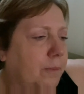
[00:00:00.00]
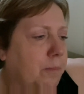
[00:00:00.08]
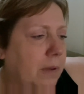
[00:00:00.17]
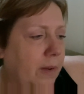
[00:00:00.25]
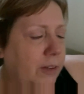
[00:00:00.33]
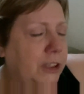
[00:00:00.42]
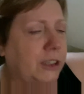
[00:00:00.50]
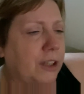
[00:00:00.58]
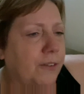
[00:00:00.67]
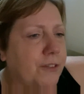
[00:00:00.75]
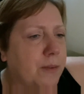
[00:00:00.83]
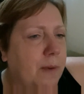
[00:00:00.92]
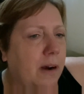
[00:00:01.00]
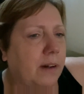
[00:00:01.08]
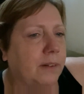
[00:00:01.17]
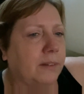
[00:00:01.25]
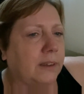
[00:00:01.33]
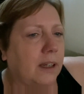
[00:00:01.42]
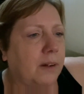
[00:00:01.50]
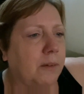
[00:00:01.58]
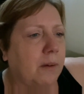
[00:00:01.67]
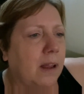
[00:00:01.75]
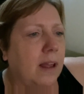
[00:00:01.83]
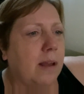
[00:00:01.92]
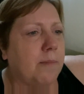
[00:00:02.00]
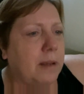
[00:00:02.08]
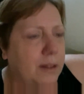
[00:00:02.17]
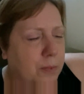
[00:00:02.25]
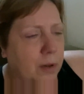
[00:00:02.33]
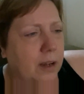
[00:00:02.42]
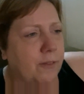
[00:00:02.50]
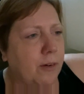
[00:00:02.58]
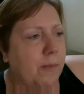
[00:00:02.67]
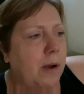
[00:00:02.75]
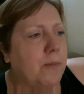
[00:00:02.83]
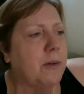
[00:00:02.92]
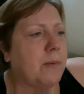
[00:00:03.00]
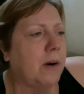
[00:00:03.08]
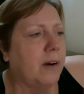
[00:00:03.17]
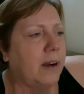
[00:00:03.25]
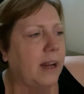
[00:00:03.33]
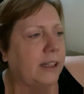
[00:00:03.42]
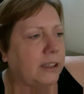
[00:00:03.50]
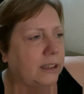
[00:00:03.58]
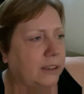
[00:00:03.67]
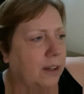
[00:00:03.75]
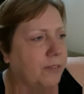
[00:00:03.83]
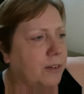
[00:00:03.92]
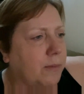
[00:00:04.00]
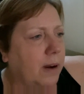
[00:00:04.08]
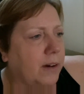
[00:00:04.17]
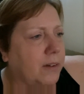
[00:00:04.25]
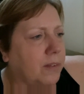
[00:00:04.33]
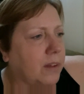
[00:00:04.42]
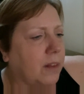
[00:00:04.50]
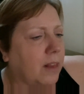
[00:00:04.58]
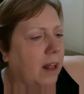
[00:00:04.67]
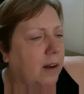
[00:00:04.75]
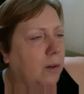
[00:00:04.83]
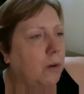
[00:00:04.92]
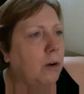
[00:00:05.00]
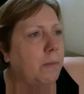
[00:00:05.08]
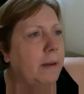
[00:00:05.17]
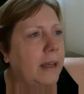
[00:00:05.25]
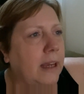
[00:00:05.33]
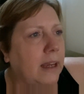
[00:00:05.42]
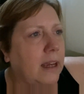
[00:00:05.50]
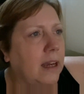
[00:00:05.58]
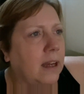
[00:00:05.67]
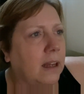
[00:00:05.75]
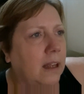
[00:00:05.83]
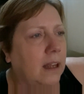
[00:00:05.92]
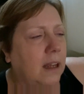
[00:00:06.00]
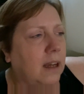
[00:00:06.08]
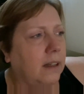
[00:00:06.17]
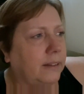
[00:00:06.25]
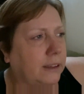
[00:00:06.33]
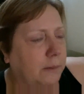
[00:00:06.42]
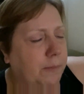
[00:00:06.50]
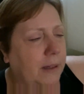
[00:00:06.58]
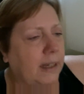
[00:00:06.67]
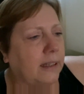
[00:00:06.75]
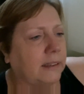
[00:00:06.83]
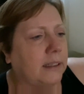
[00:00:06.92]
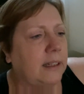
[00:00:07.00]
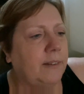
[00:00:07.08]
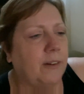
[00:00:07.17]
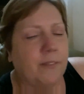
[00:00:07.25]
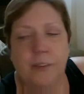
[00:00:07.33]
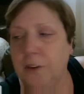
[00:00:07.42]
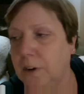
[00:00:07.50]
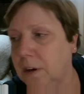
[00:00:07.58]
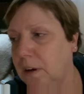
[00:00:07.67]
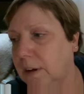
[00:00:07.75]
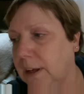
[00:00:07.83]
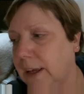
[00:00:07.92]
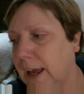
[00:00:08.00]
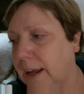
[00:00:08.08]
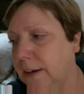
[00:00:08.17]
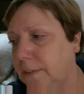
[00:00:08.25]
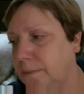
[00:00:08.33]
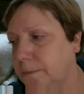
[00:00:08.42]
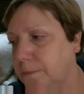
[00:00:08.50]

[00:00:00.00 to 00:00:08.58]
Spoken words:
But she's off tomorrow, so Pete's working from home tomorrow and Ashley's off tomorrow, so they'll all be here until Pete has to leave at 4 o'clock again.